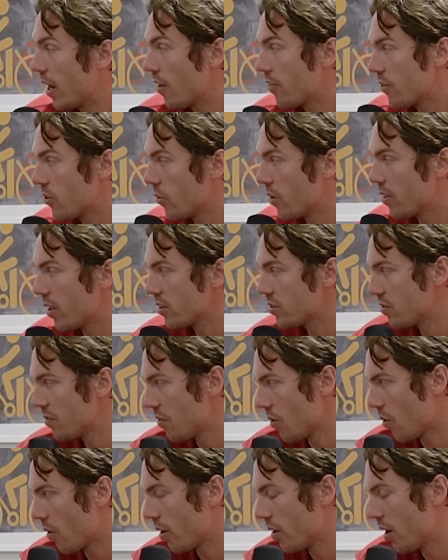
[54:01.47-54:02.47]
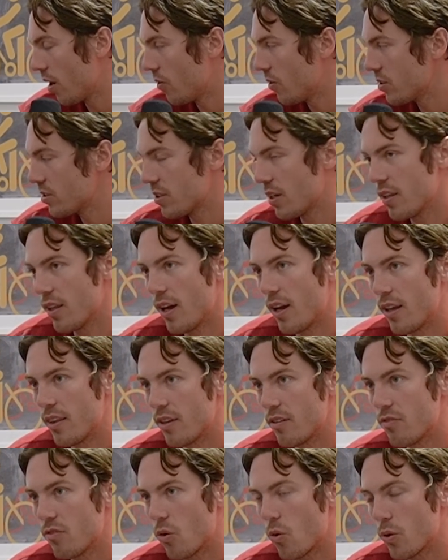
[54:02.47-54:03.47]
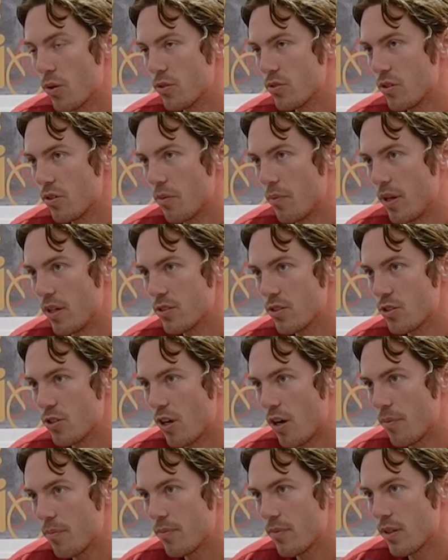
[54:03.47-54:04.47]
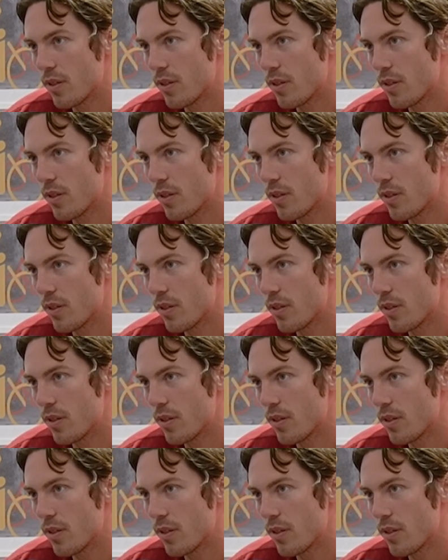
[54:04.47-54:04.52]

how they're doing things in Florida. I will say that. I think Florida's doing an amazing job.